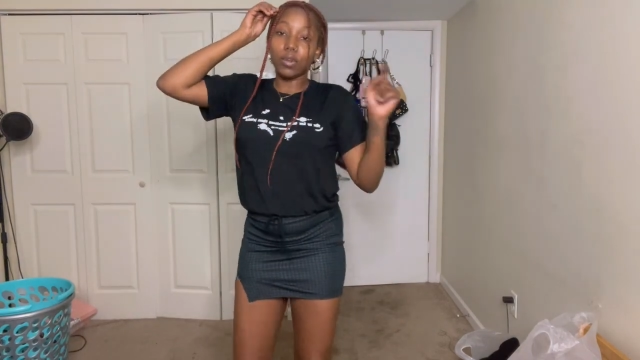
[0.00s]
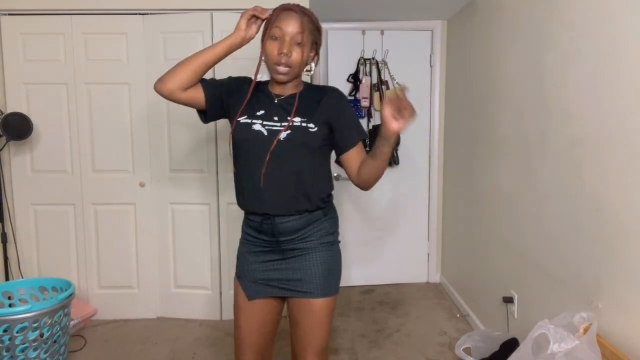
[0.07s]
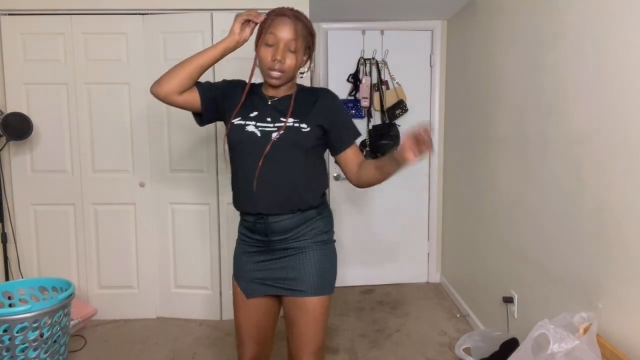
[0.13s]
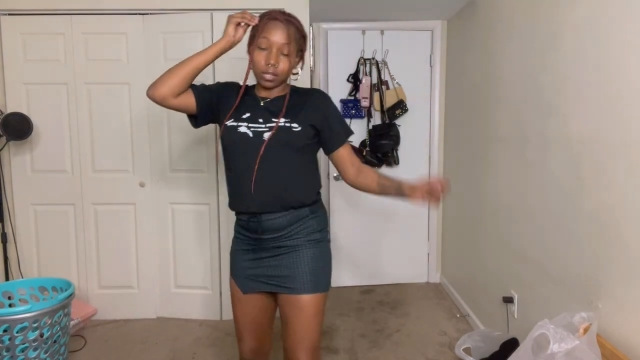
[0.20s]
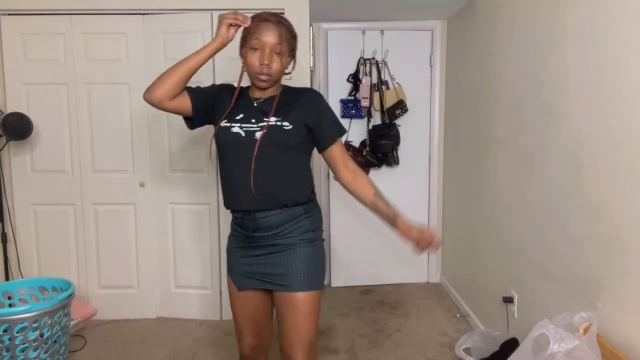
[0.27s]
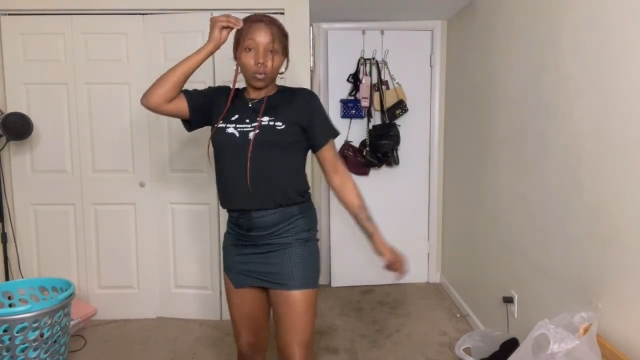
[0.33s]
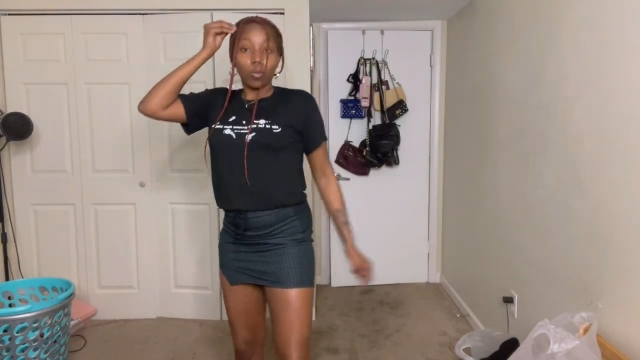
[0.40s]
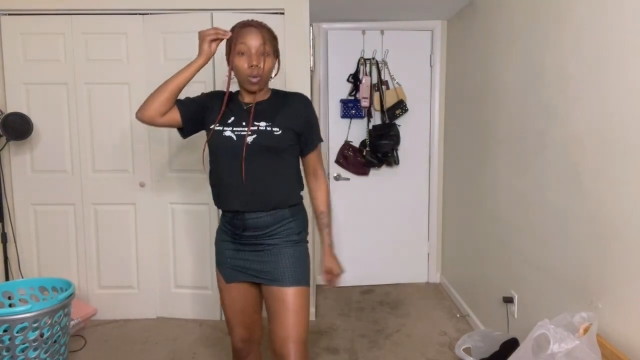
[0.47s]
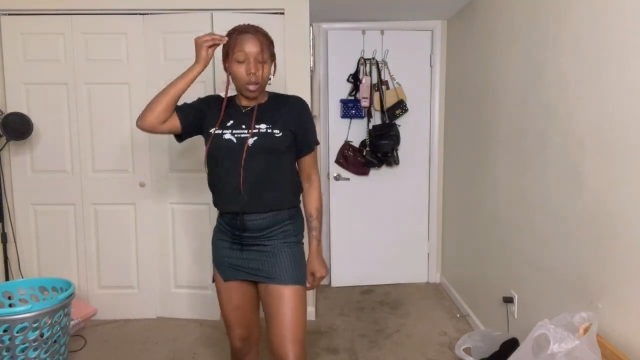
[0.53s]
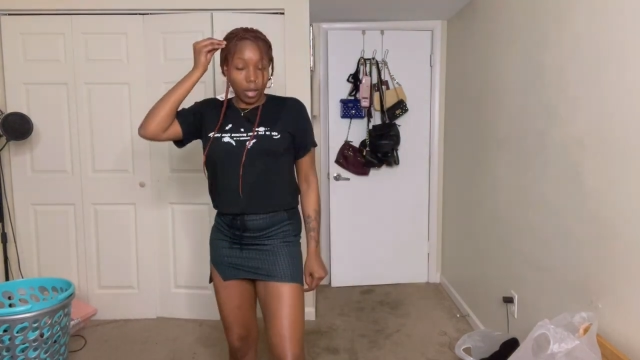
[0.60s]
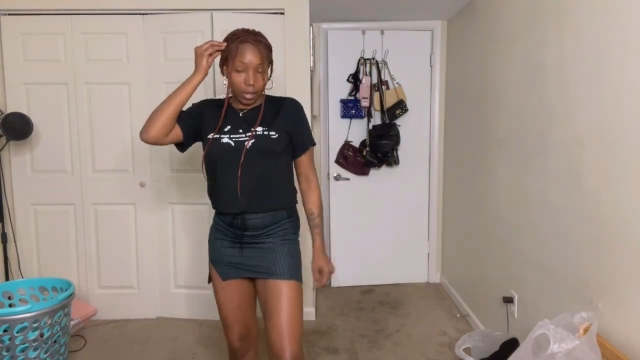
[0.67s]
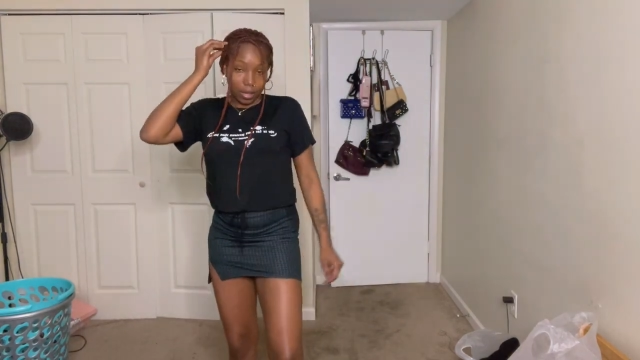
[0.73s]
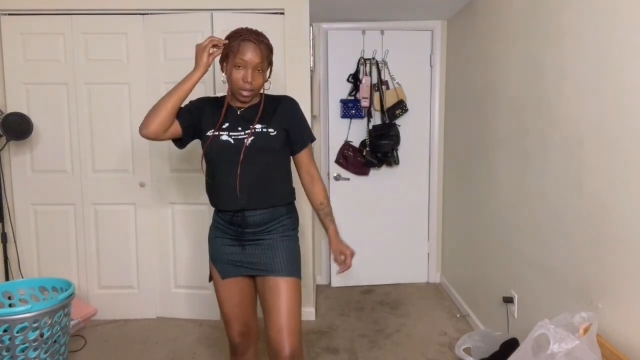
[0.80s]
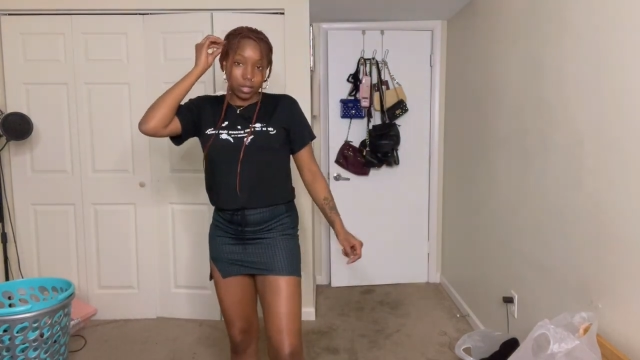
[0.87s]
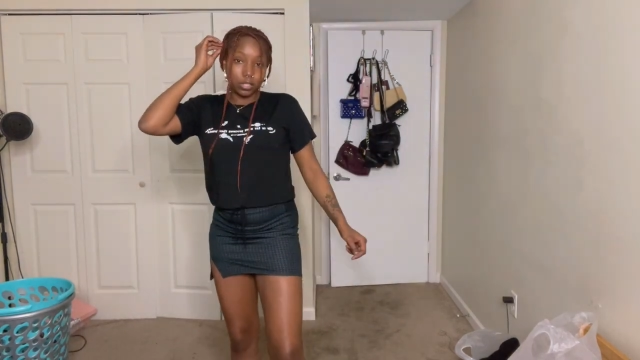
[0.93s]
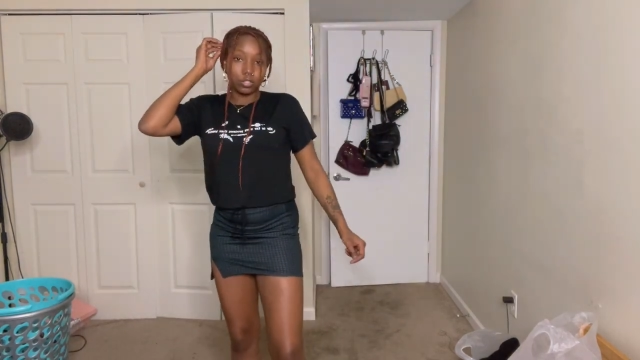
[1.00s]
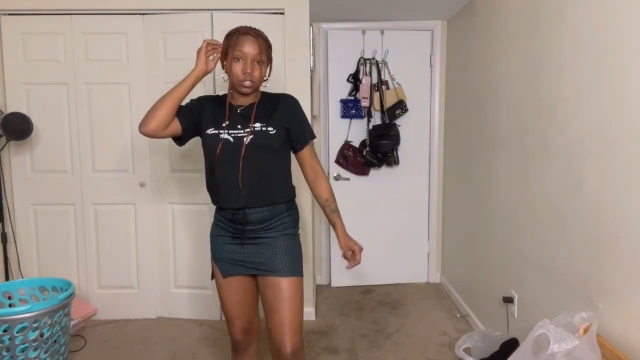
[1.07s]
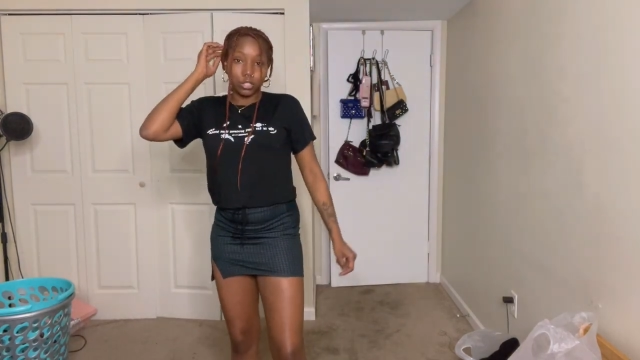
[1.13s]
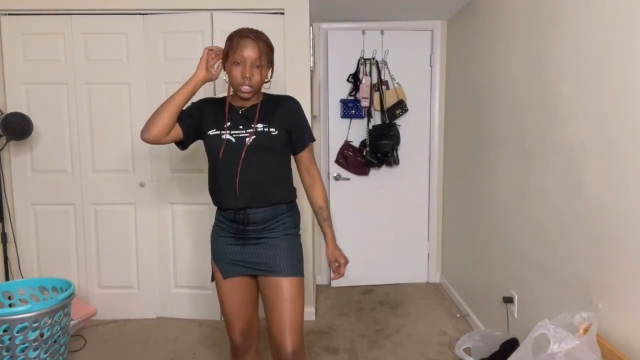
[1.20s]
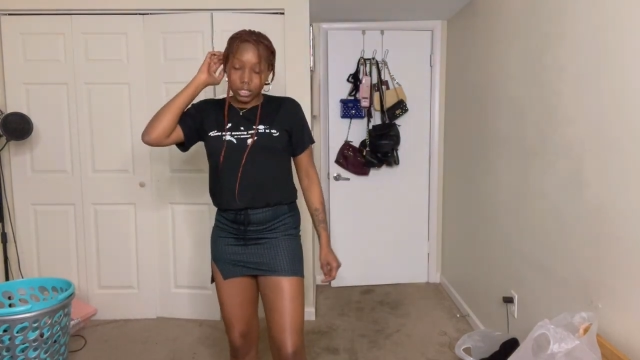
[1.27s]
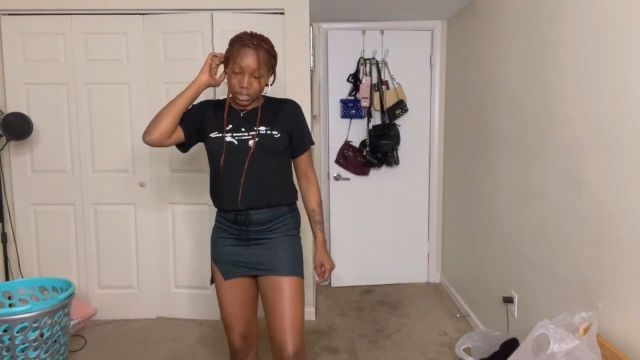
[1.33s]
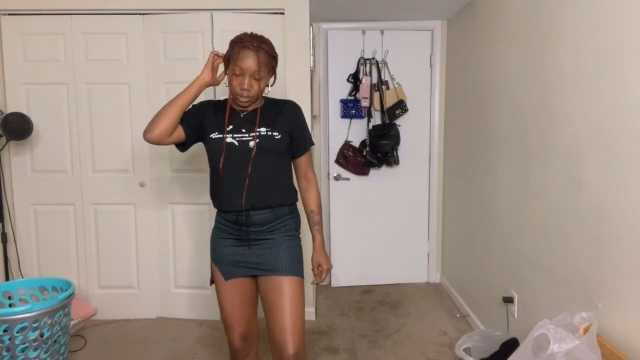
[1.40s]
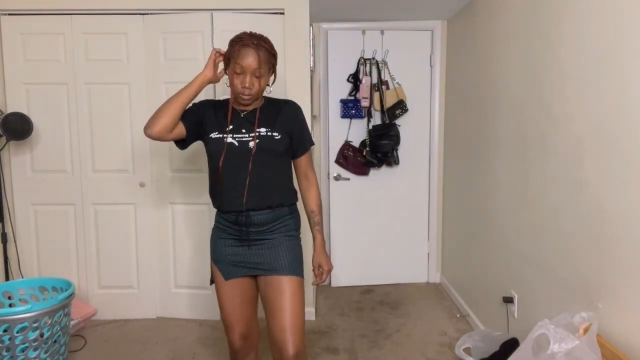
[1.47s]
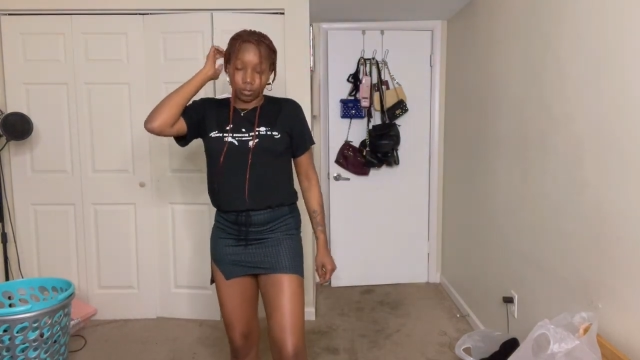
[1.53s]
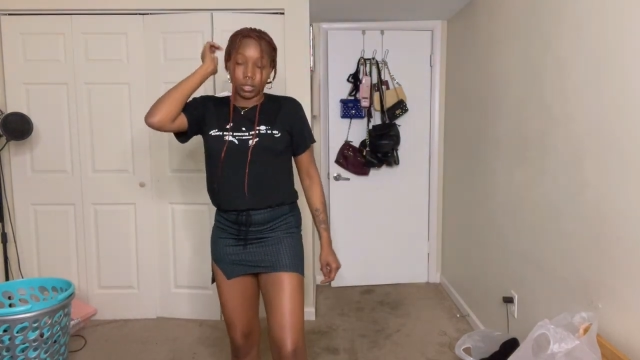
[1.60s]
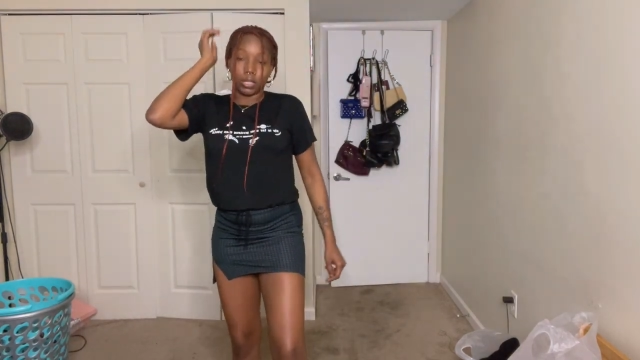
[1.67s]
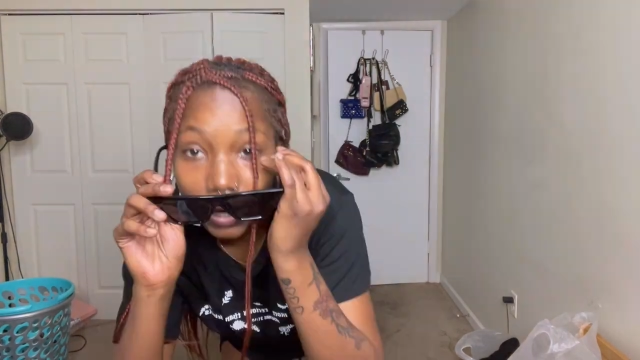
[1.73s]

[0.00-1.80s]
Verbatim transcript: not the one to judge me.